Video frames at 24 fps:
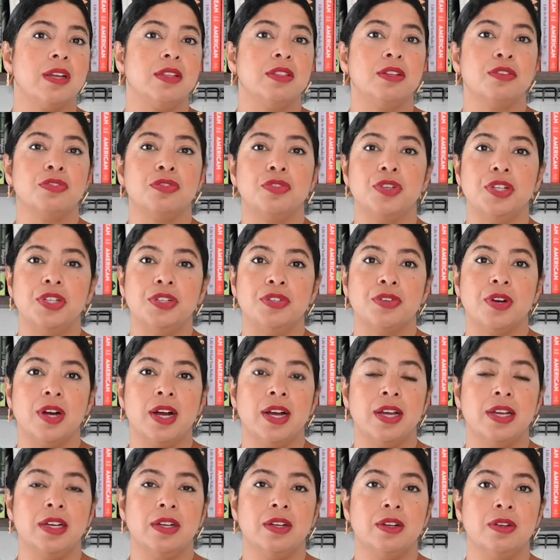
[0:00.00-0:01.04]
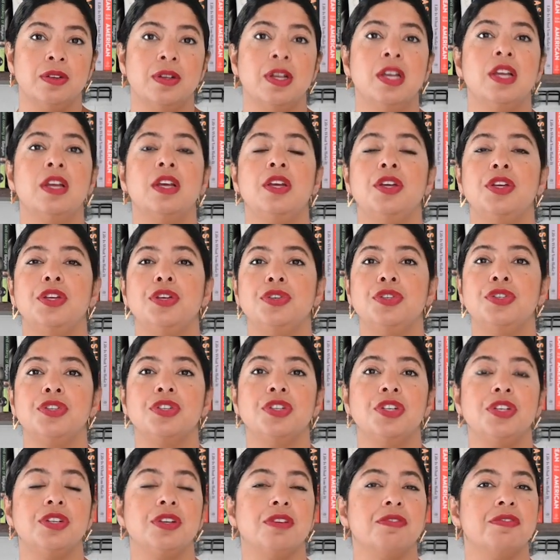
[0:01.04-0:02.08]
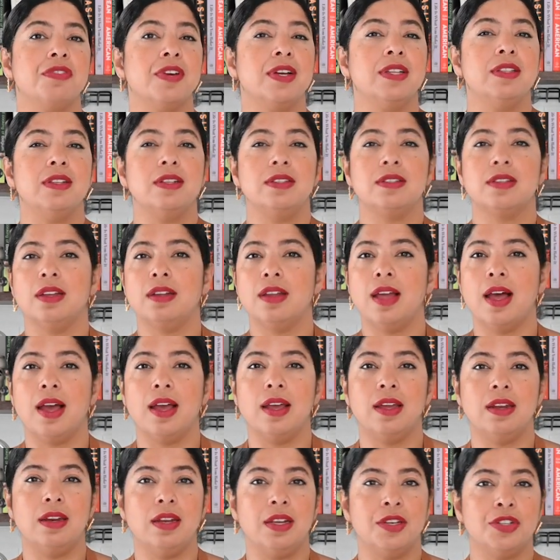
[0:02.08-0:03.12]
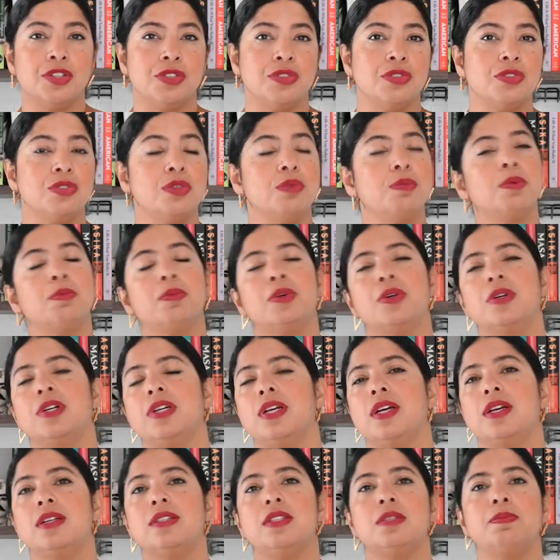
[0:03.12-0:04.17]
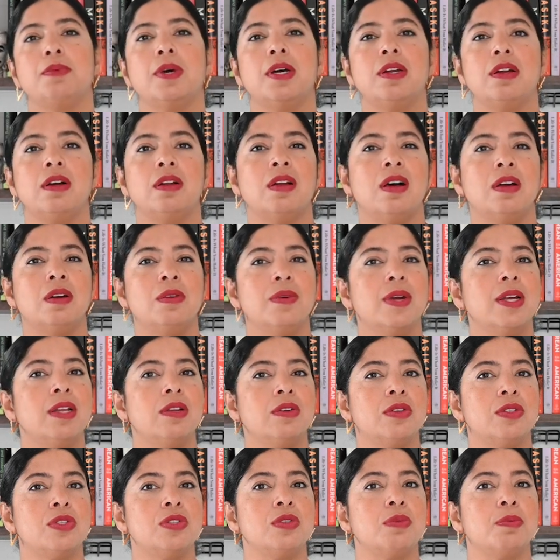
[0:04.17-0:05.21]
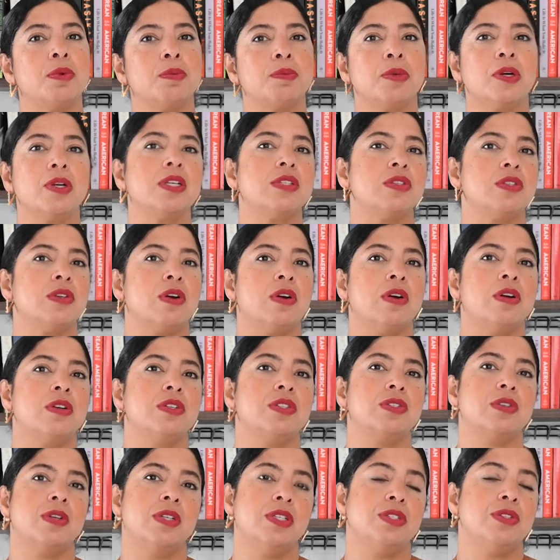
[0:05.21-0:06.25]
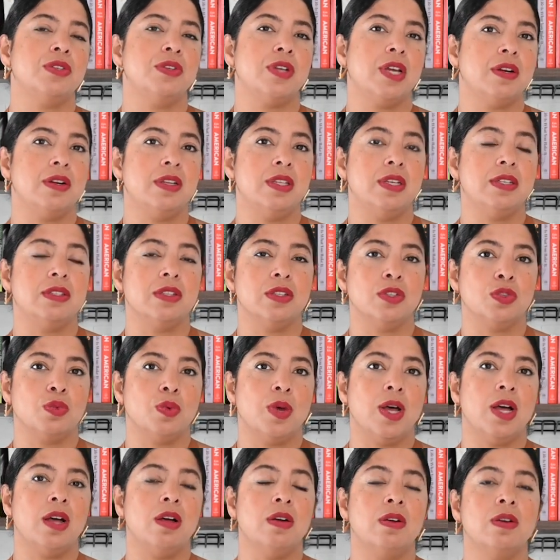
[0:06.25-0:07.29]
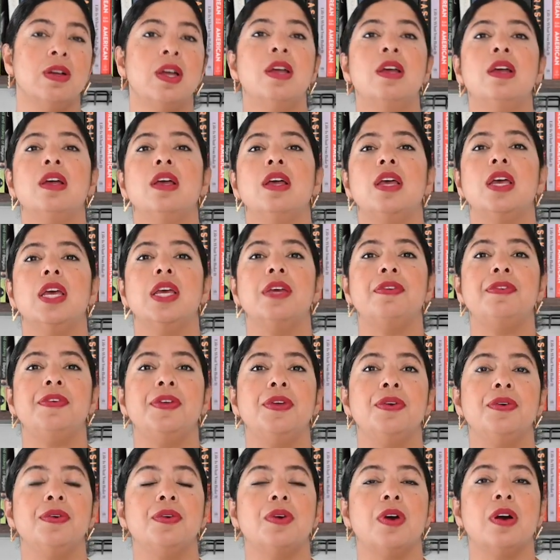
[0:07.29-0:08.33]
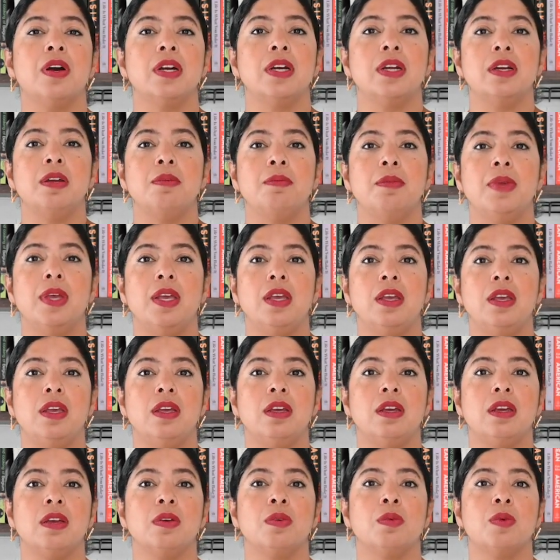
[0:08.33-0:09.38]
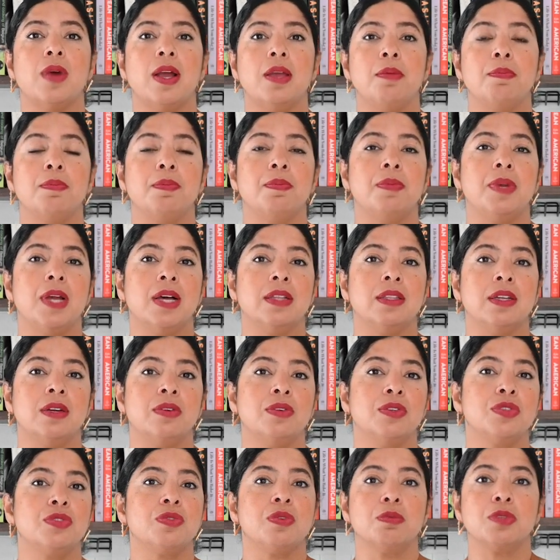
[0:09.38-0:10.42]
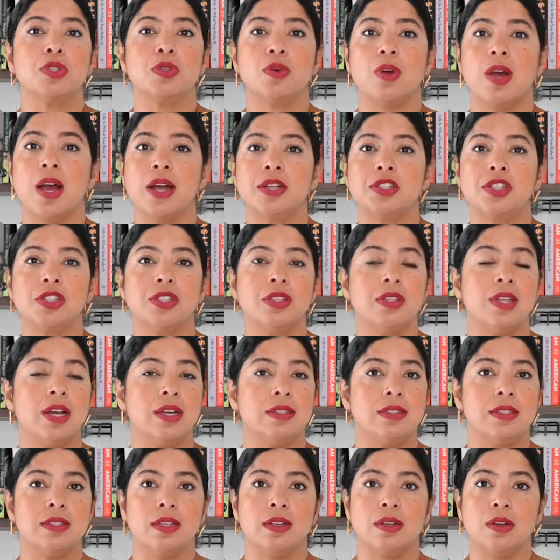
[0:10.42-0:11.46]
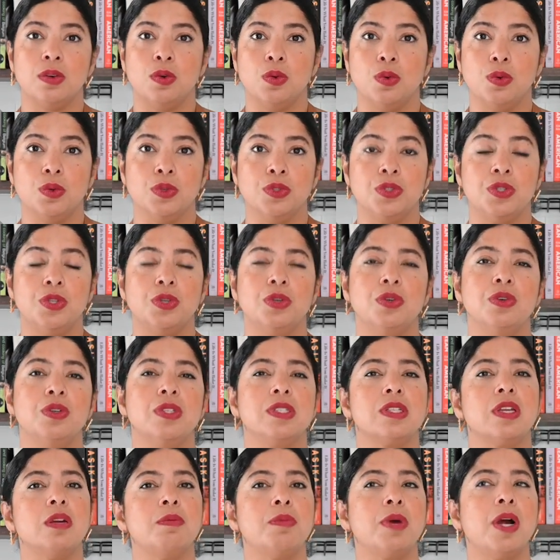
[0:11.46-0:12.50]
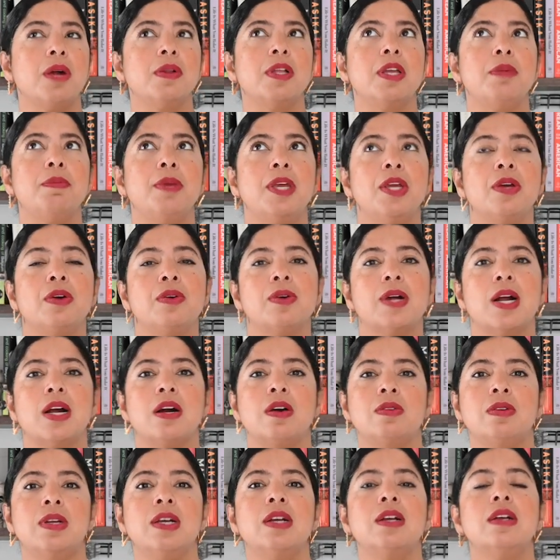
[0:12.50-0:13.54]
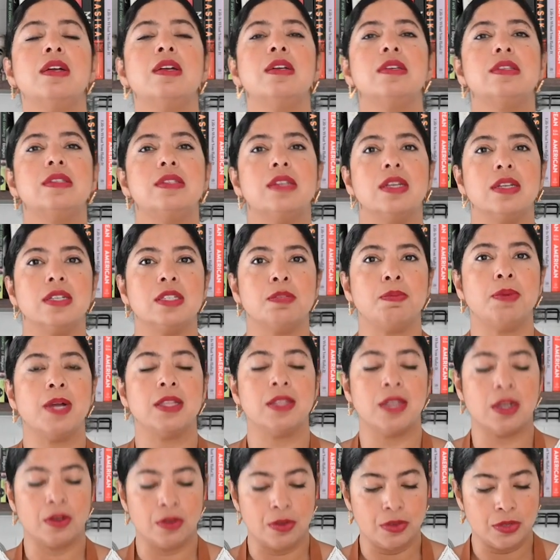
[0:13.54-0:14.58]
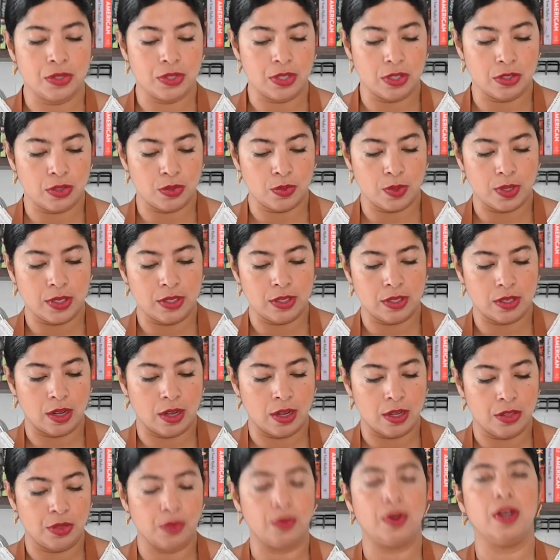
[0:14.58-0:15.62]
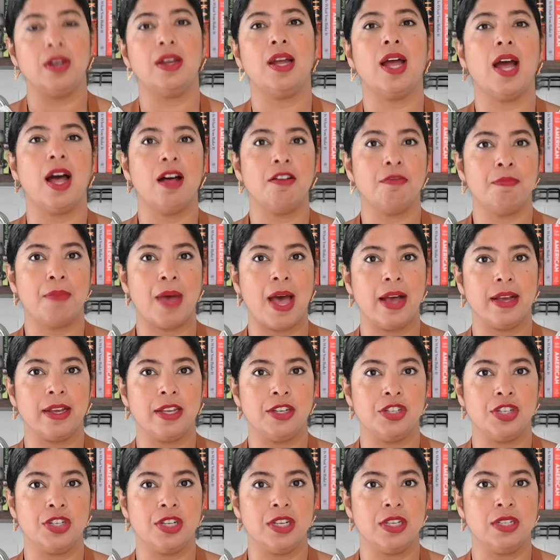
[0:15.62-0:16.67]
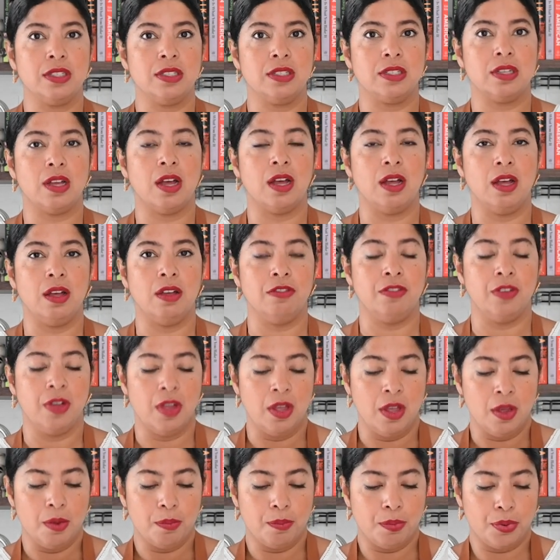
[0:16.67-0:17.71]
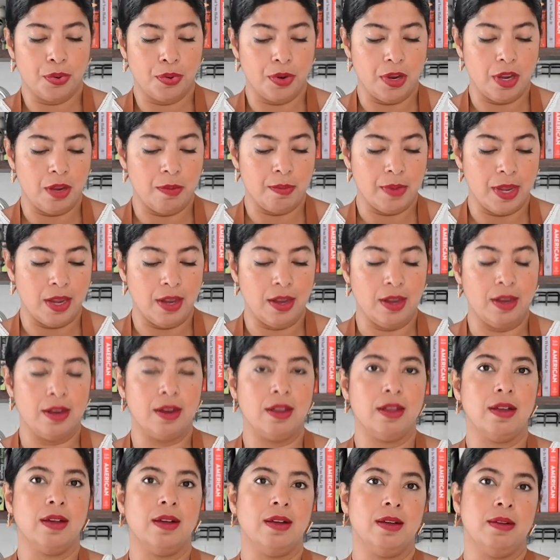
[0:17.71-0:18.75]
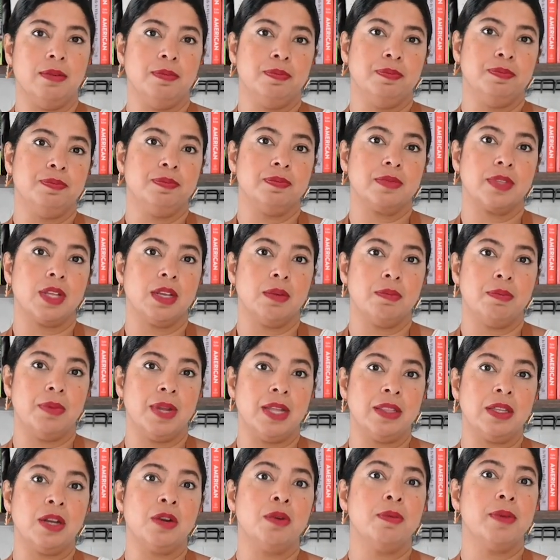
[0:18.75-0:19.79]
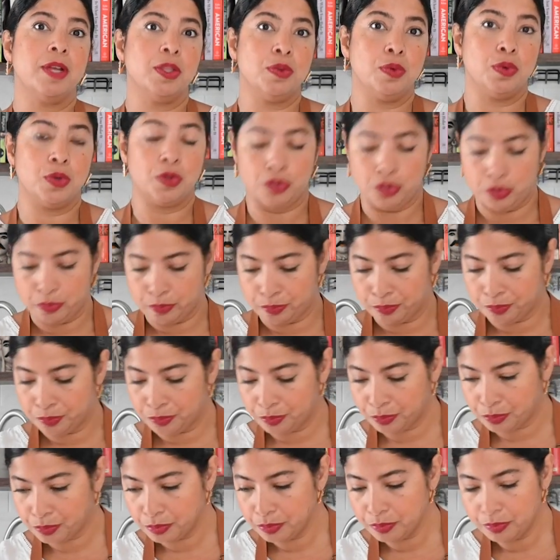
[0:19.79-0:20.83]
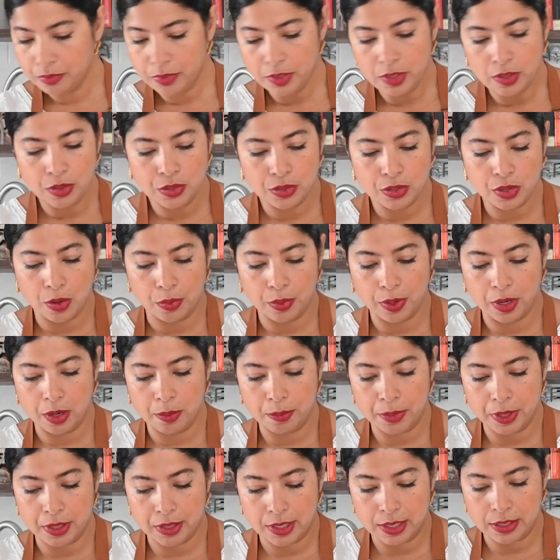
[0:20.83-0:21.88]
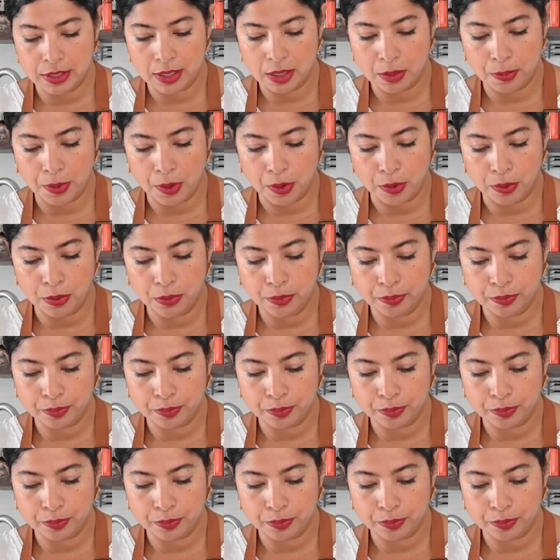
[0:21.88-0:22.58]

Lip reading: at the freezer aisle. Usually you can find these at Latin Asian supermarkets, but a lot of regular supermarkets are starting to carry these as well. If you are gonna make ripe plátanos from scratch, that's cool too. It's gonna probably be around 6 plátanos. This was 3.5 packages of pre-made Plátano Maduros. So we're gonna put these in a bowl,